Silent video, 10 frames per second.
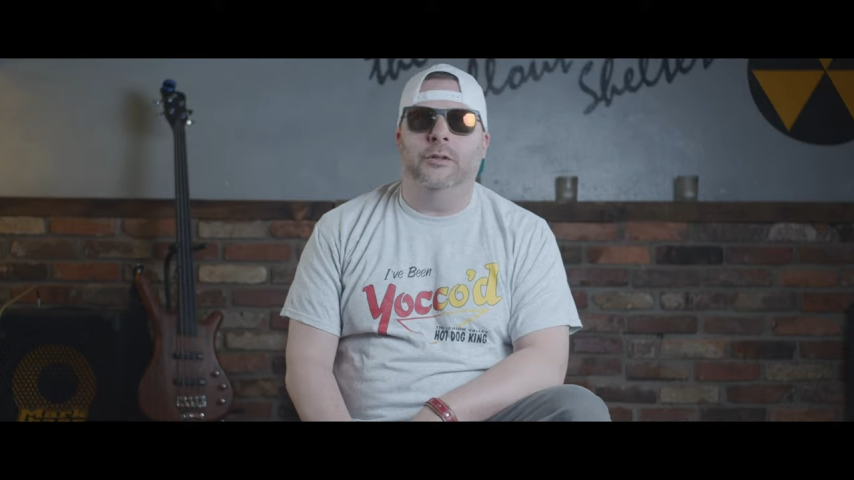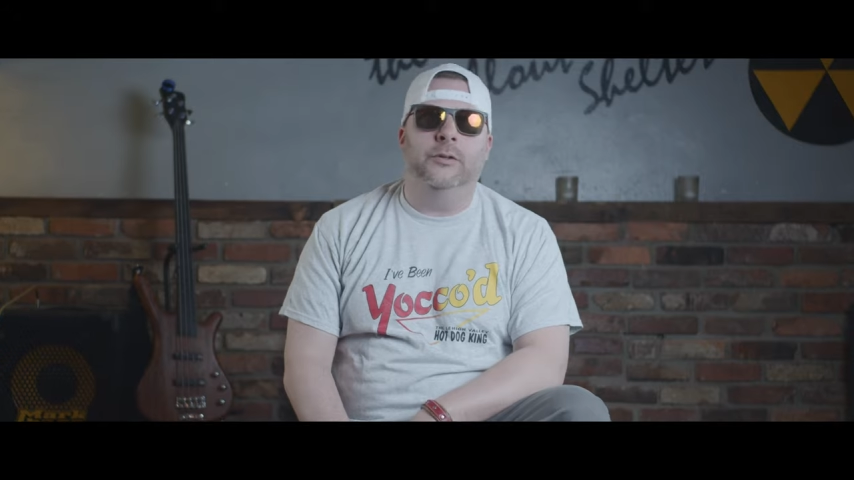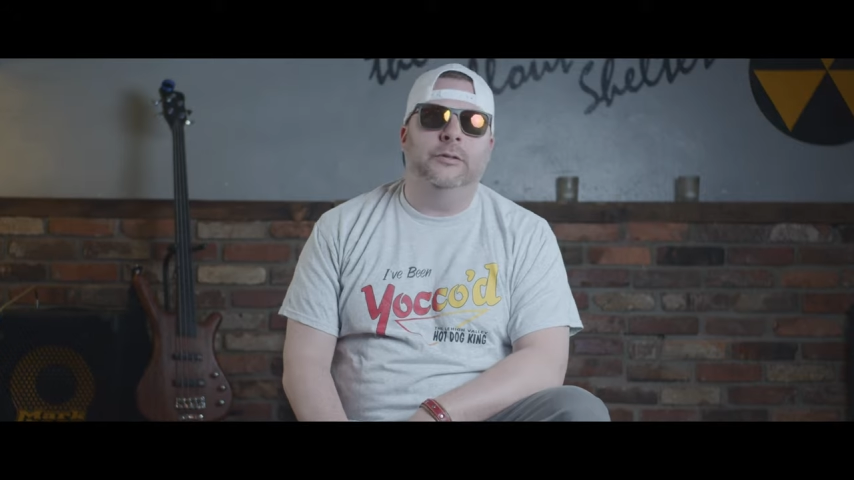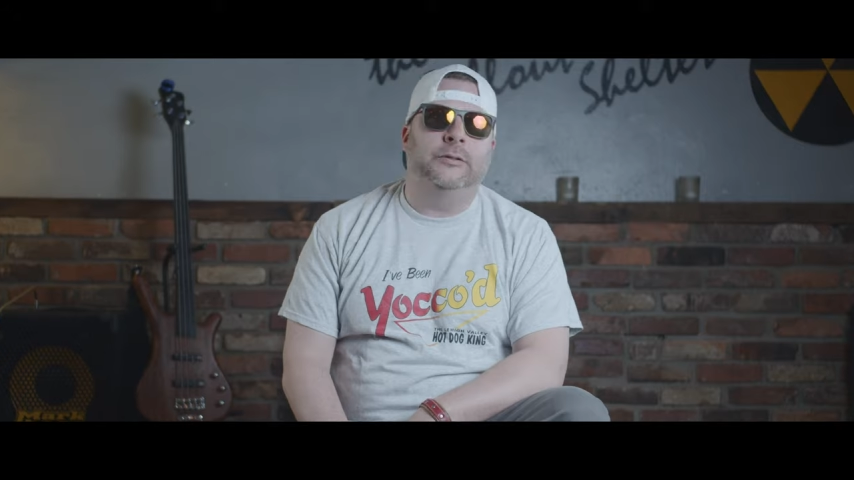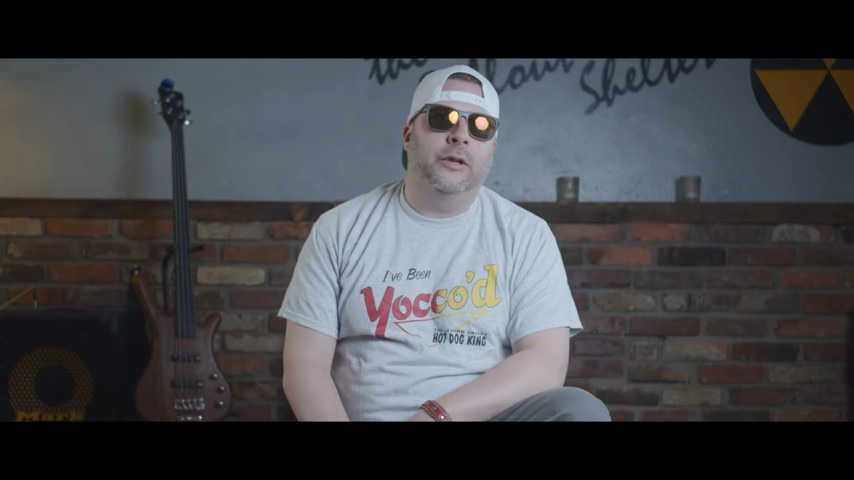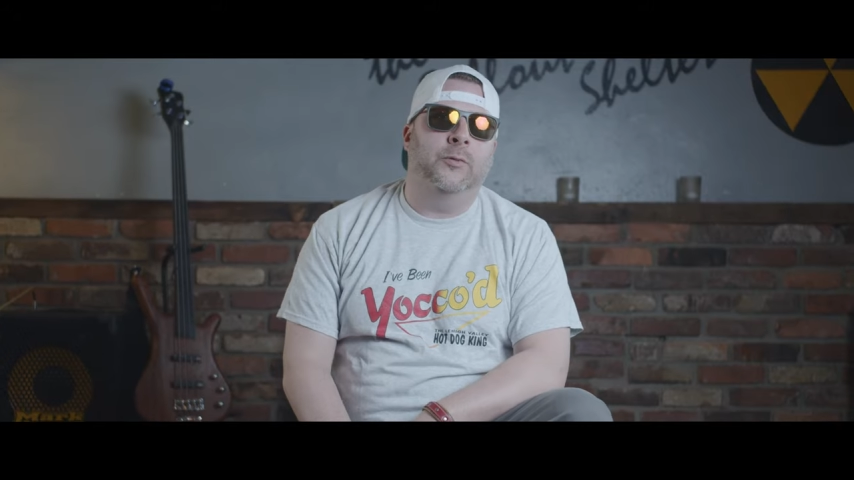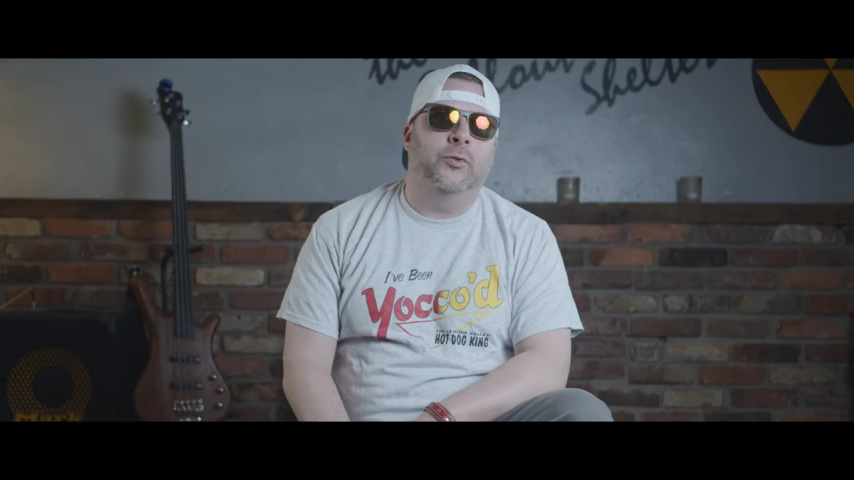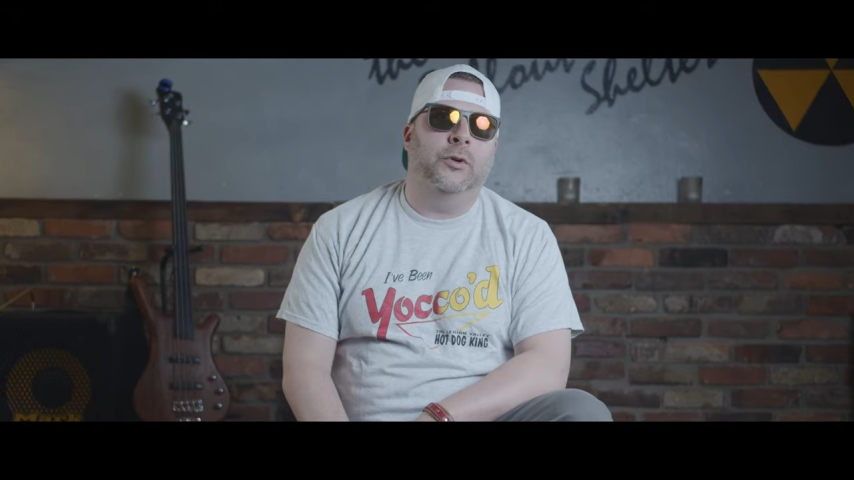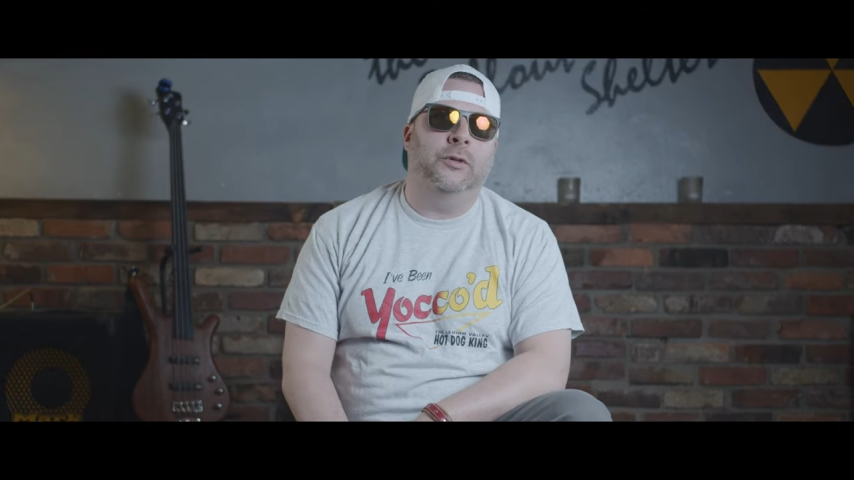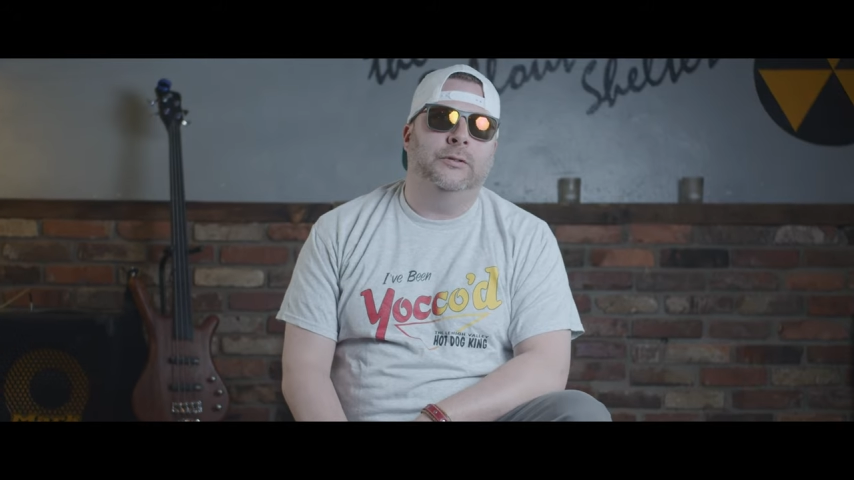to do this
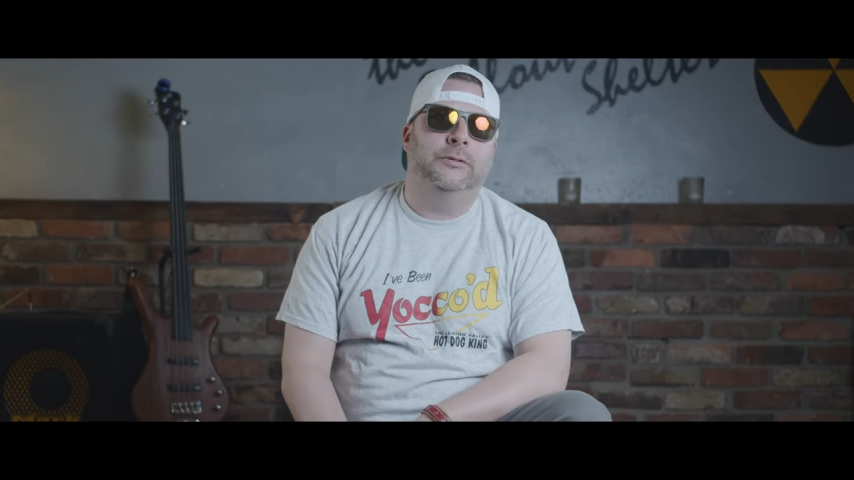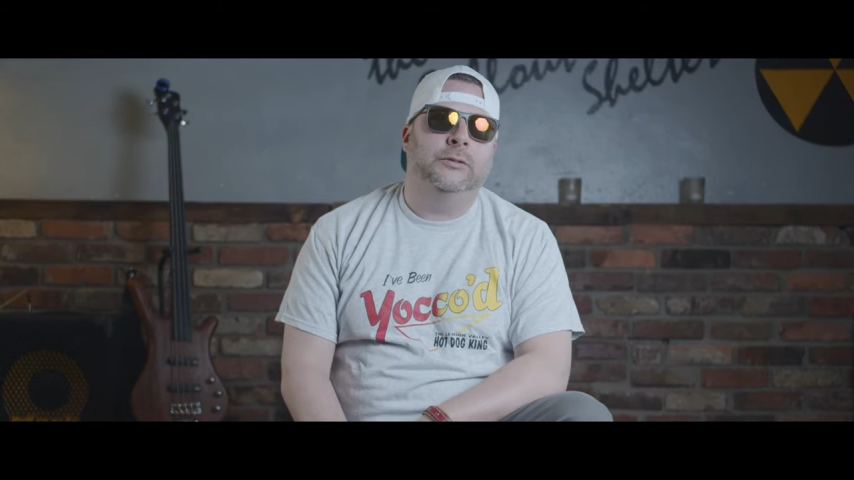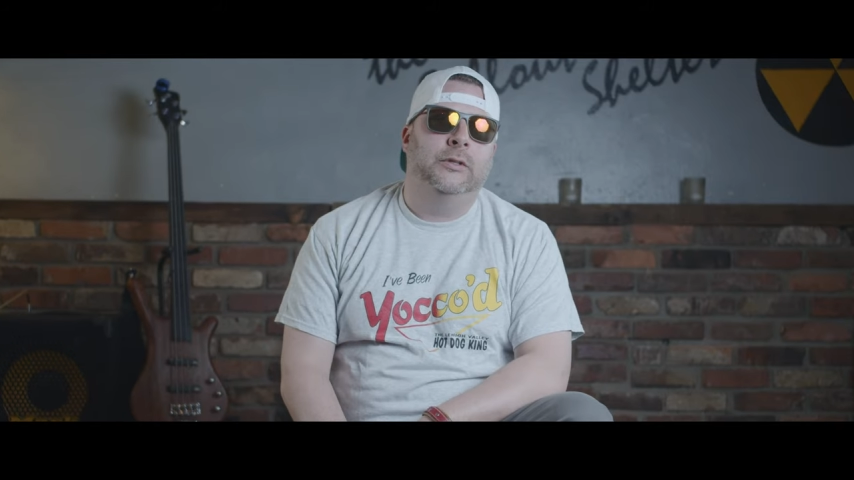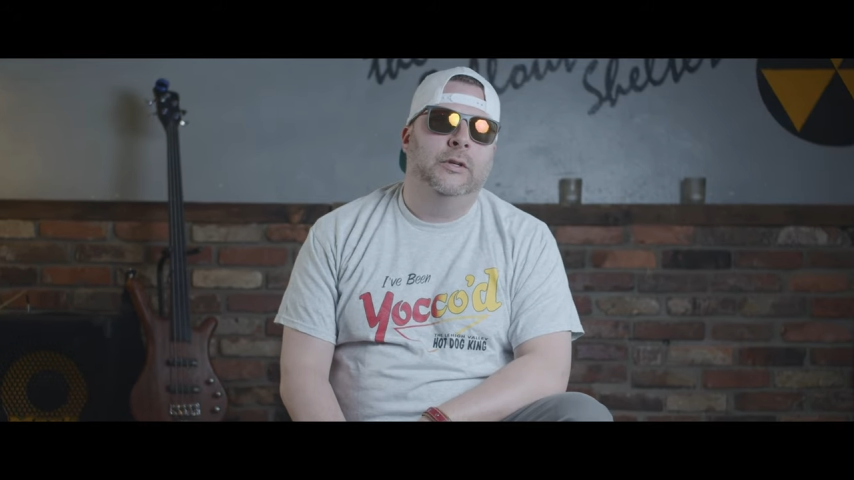anymore, because